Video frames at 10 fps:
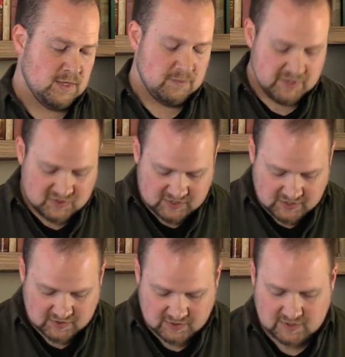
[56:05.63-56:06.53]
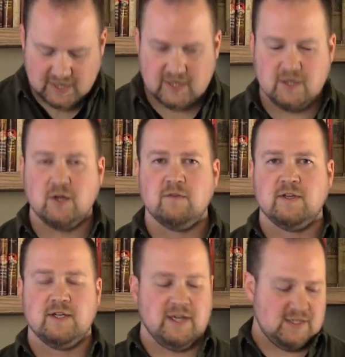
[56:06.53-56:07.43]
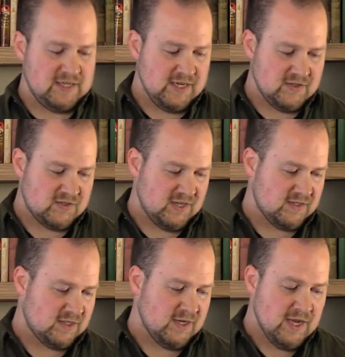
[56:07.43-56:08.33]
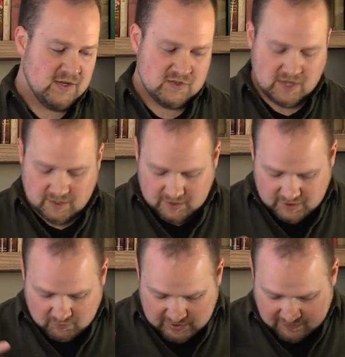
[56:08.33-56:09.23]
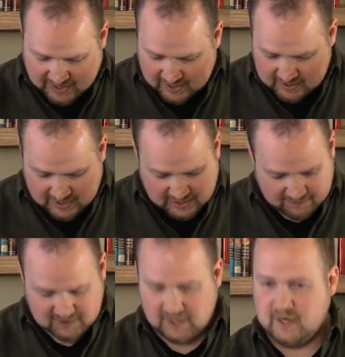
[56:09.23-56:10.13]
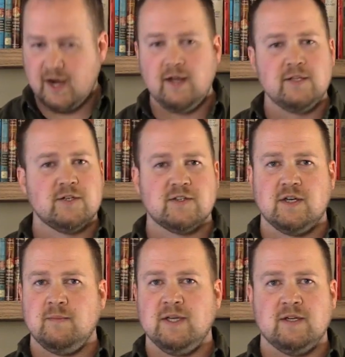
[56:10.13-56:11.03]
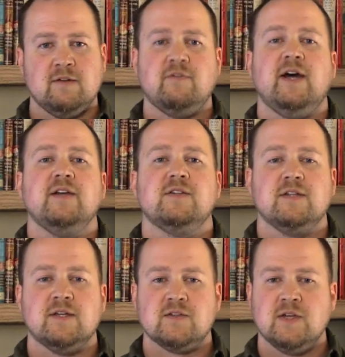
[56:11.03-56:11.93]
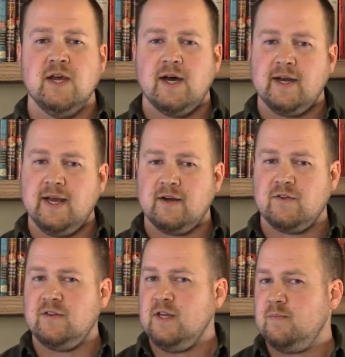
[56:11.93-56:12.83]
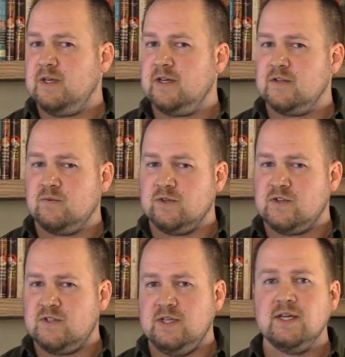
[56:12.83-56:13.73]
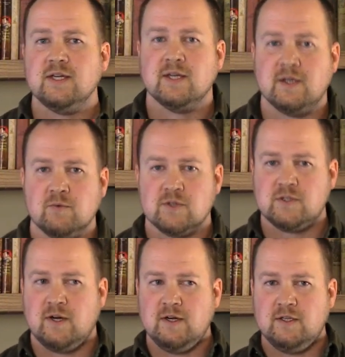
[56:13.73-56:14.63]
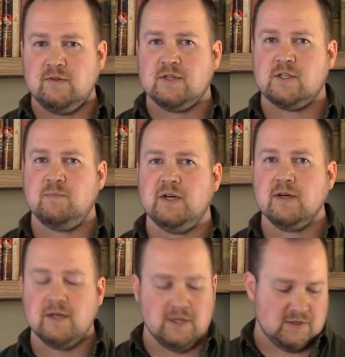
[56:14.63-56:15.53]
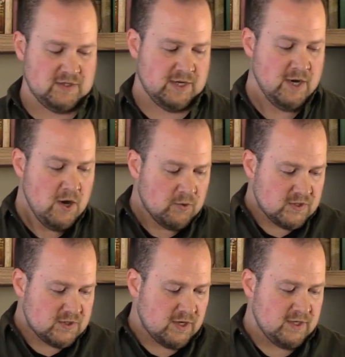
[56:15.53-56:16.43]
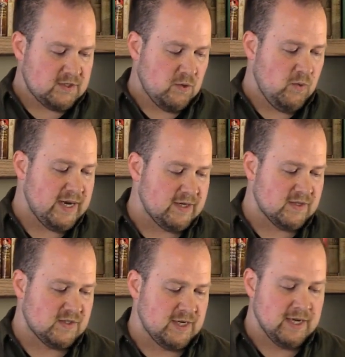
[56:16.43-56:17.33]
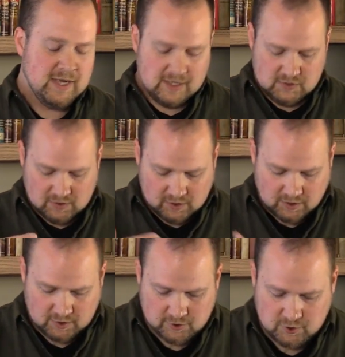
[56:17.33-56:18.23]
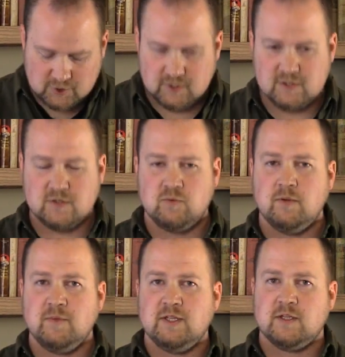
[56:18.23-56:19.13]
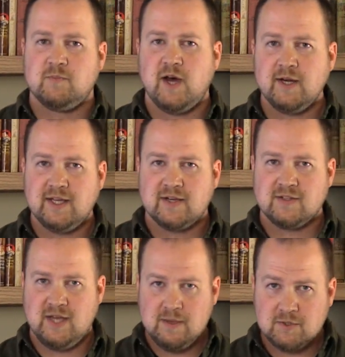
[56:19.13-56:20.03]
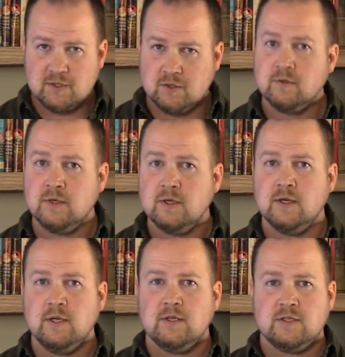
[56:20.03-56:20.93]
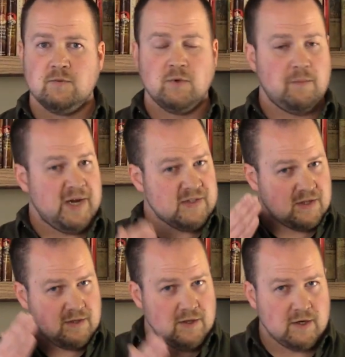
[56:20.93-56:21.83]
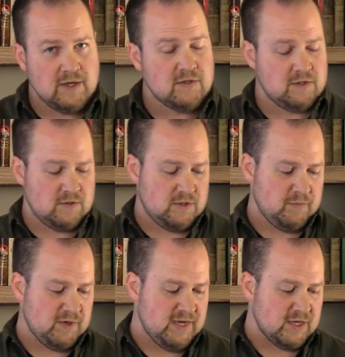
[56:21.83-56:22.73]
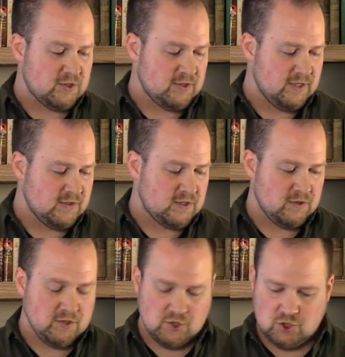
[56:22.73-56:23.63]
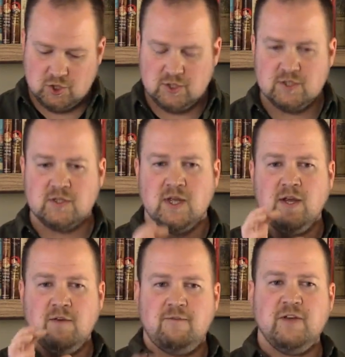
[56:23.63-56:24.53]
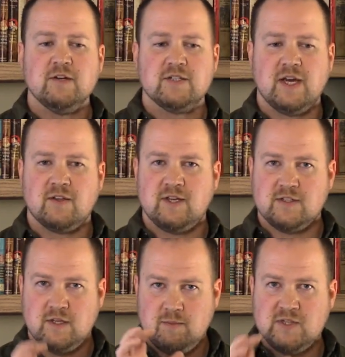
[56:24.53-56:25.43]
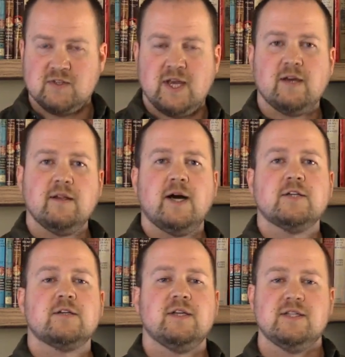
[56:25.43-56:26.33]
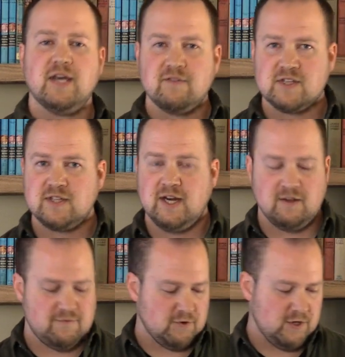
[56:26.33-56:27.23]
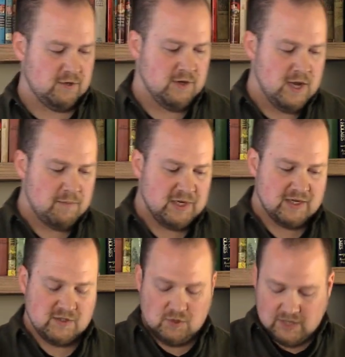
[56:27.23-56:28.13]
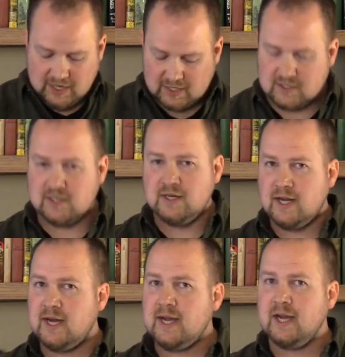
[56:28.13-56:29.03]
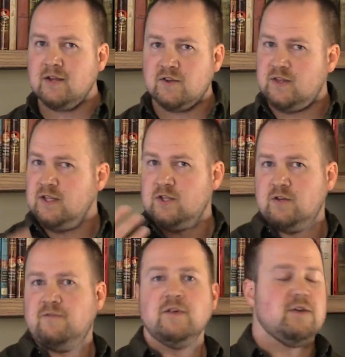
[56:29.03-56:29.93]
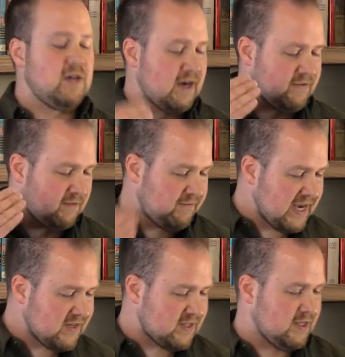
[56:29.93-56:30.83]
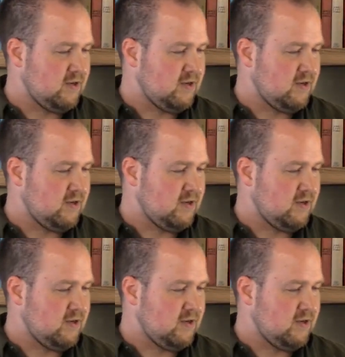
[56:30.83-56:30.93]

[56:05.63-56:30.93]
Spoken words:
But seasons like COVID-19 season, suddenly we've had to have psychologists coming and advising us on how to think because we're seeing it. We're starting to experience it. We're starting to witness it. And so the conclusion that this woman in this podcast came to, she said, well, basically there is no supernatural, and so you shouldn't fear death. That's going to be psychologically devastating for you because you can't deny the thing that you fear. You have to face it.